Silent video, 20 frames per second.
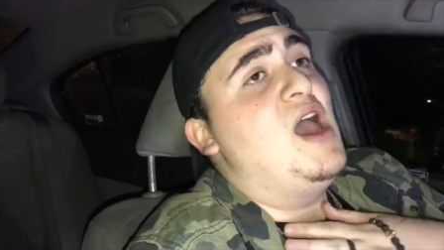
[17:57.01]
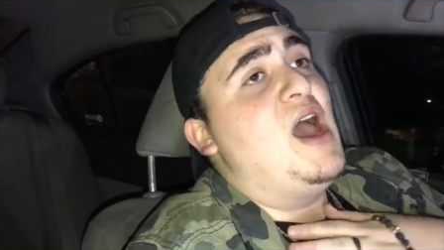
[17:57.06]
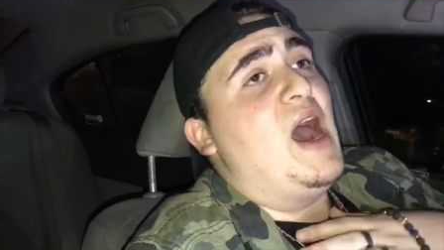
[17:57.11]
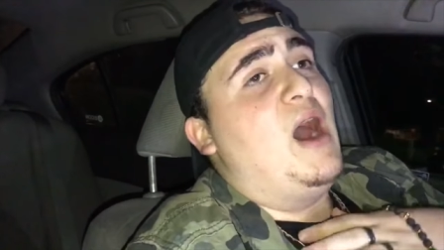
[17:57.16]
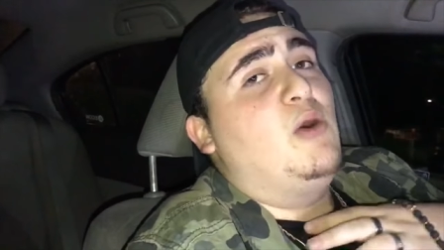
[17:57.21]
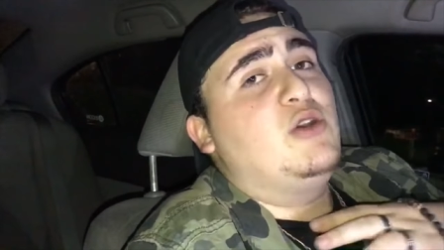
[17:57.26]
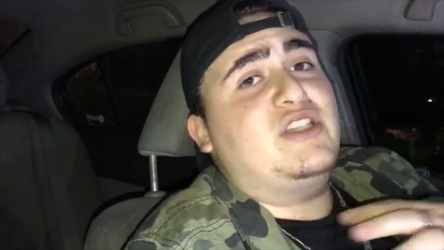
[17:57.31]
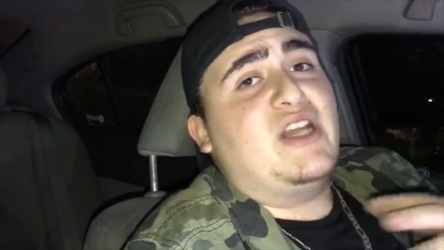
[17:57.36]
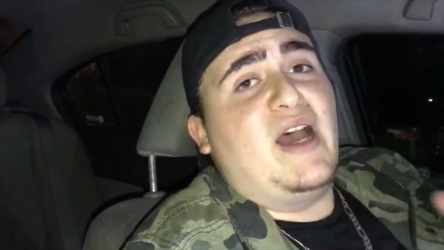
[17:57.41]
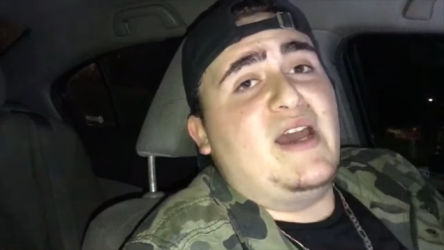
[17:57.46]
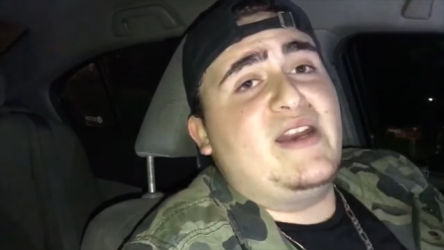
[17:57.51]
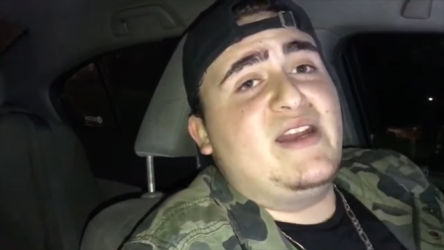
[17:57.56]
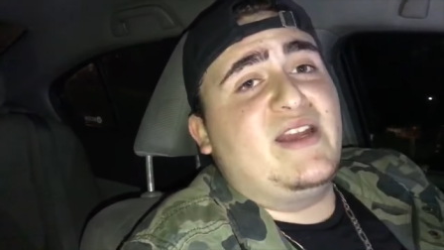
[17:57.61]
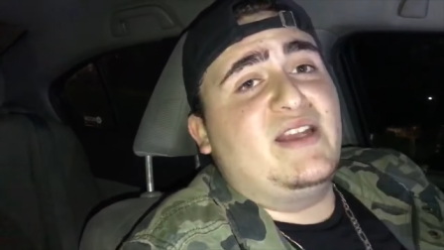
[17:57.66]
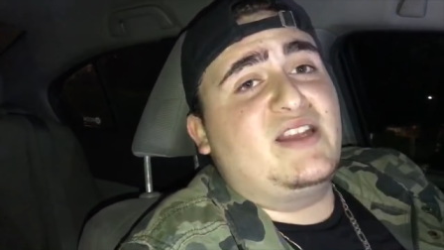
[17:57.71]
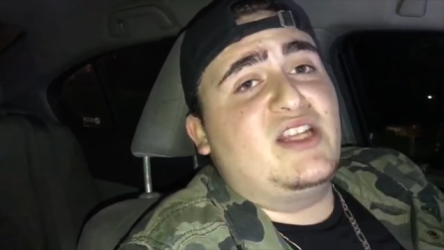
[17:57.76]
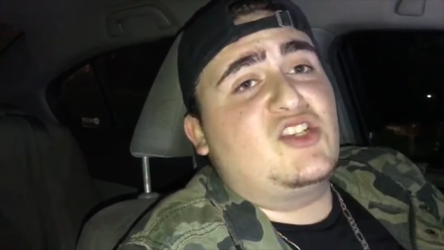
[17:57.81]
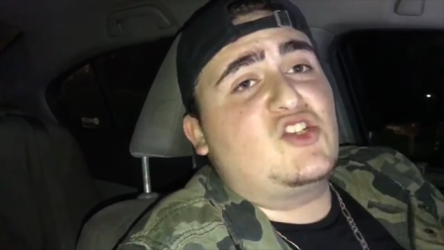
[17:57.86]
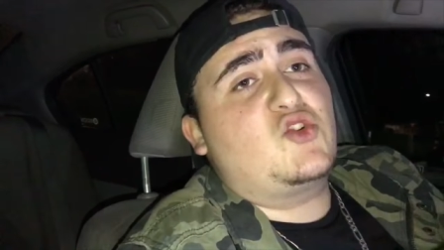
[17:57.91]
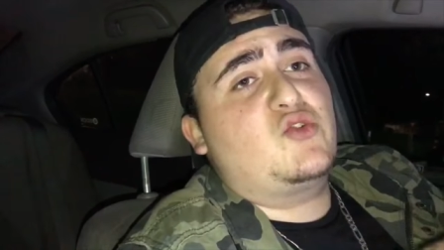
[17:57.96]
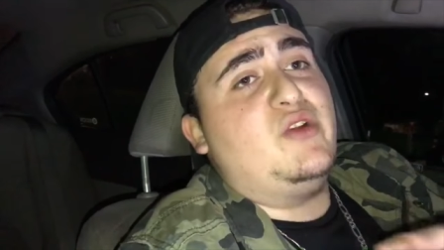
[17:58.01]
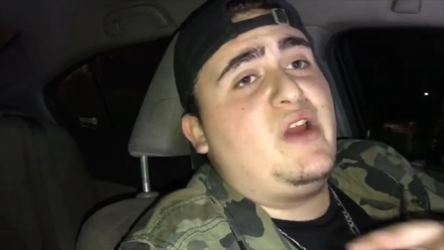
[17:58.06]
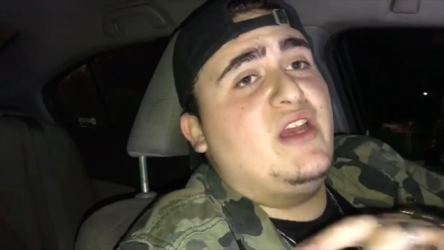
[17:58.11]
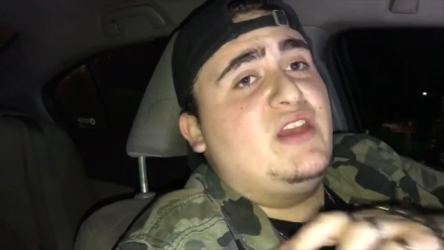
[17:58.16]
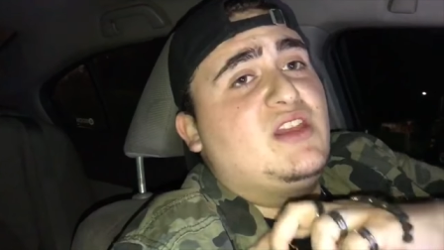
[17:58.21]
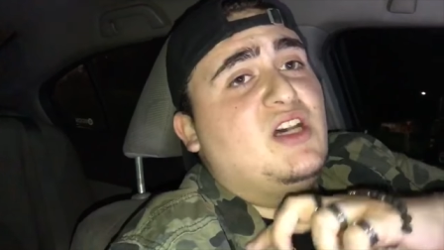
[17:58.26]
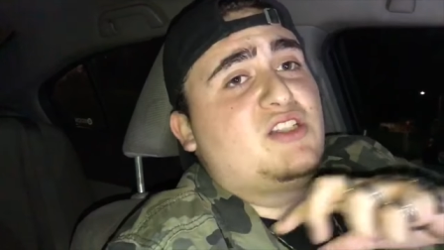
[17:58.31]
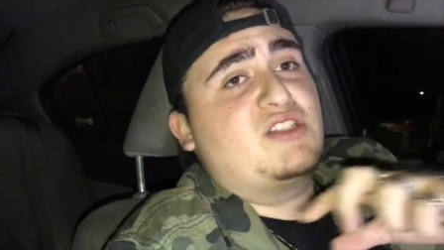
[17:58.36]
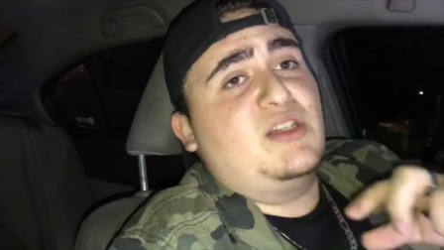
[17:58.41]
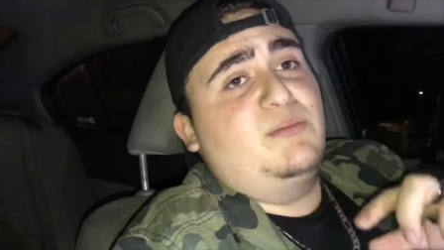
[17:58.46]
I was hiding at the tree. I
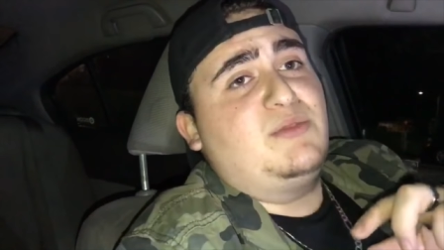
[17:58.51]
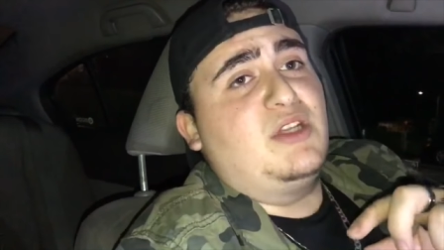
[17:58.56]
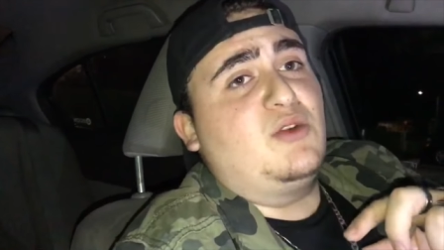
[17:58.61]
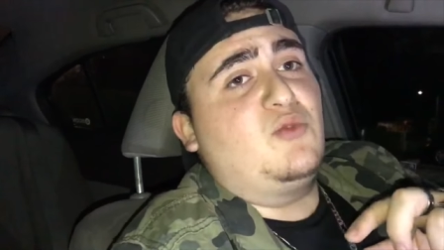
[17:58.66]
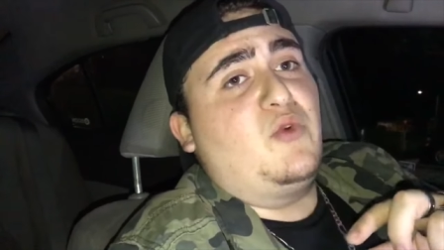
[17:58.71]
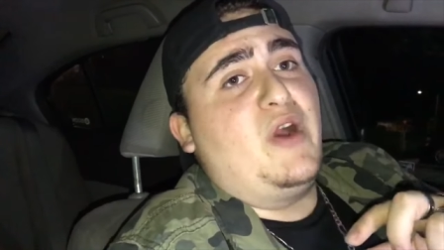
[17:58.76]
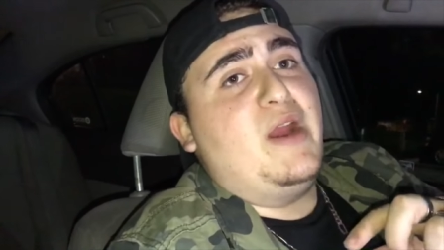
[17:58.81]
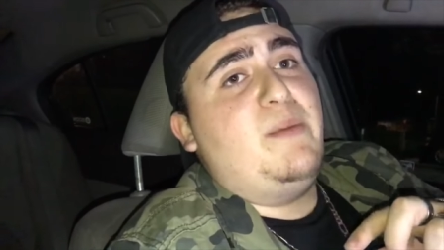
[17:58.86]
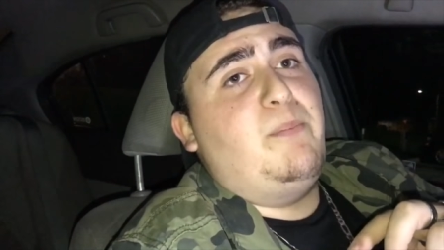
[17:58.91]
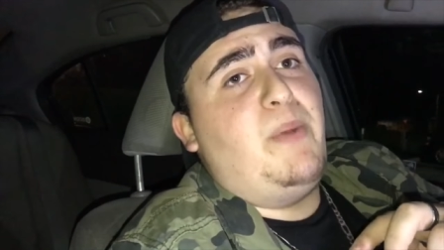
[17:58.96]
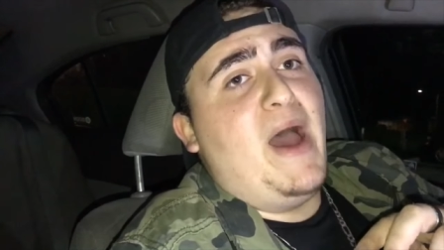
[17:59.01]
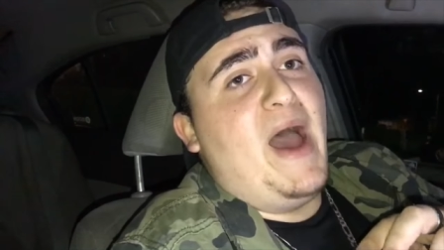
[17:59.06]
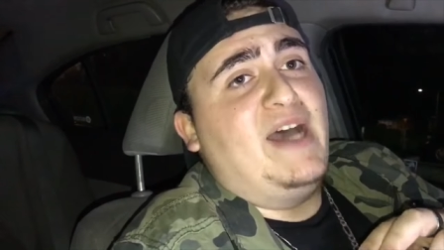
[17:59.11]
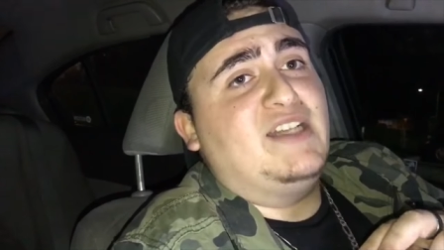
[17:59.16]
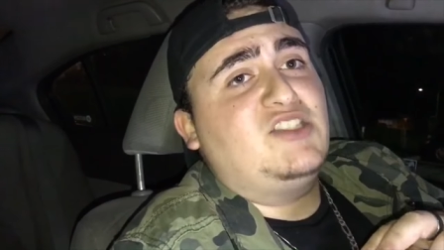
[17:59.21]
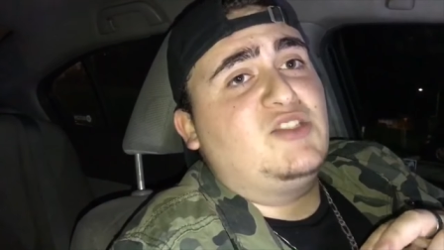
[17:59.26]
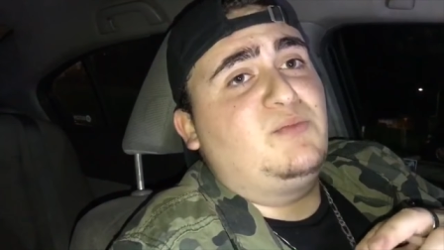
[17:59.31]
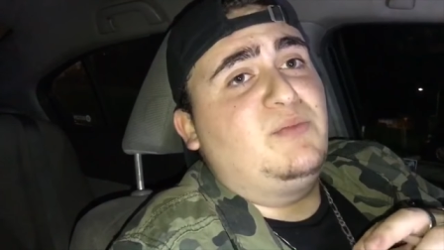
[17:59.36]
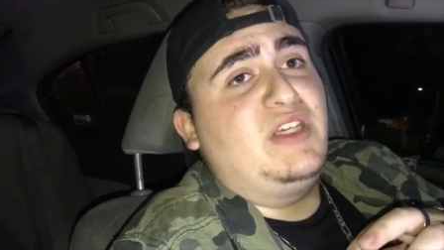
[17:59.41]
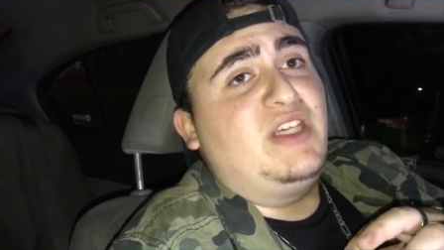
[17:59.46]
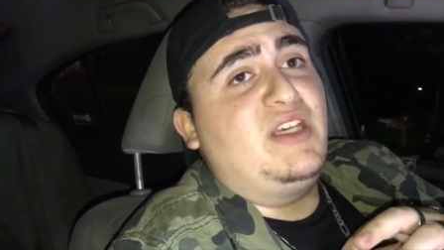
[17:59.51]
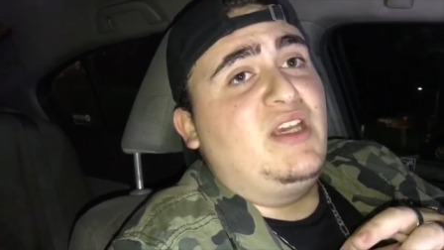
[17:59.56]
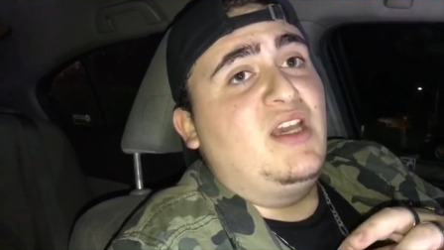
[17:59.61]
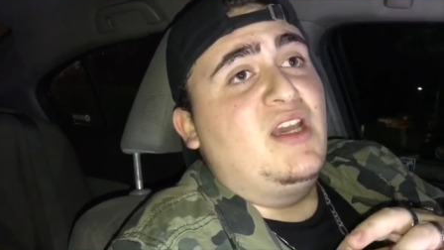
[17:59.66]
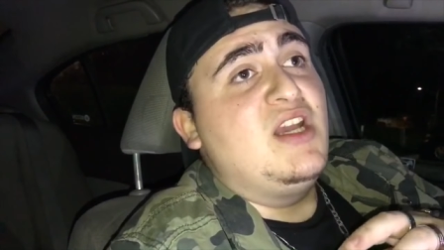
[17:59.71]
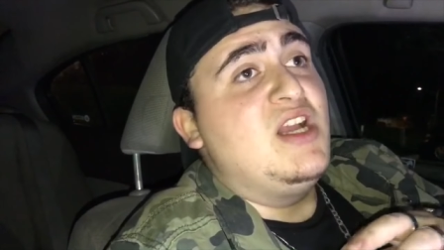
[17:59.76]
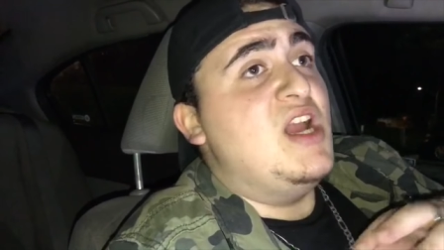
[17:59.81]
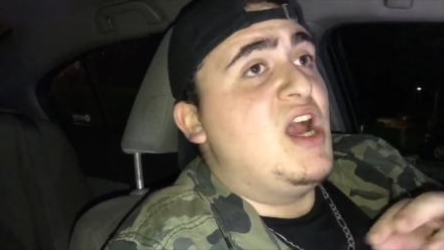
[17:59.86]
thought something ran past me.